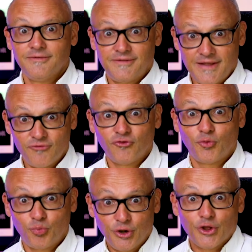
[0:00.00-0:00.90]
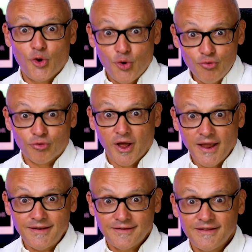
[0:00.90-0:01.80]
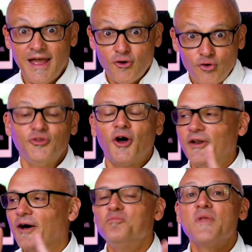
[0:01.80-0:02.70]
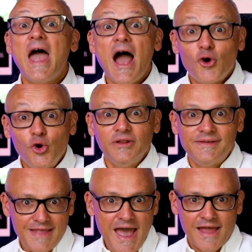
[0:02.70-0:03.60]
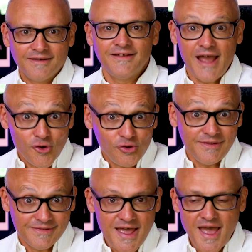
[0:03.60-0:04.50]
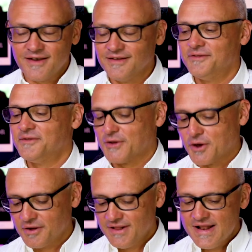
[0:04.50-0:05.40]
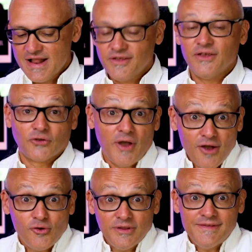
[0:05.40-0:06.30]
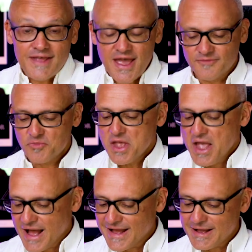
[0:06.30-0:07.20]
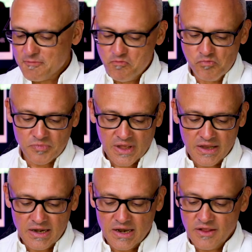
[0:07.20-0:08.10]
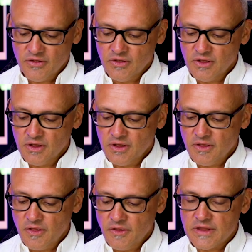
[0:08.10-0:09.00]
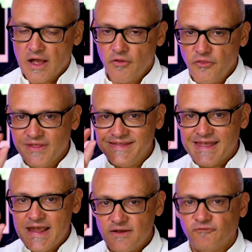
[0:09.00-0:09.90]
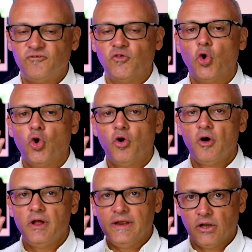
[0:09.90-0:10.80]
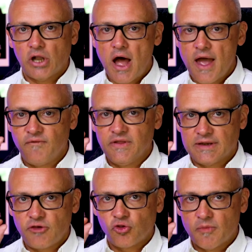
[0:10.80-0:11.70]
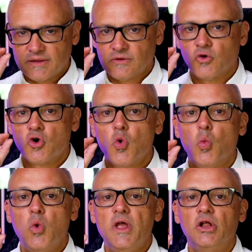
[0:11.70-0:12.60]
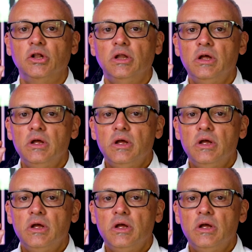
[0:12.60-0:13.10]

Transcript: Sounds pretty cool, right? How cool, no, how cool is that? How cool is that? And so, yeah, so how cool is that? Now, the date for live international Mate Talk will,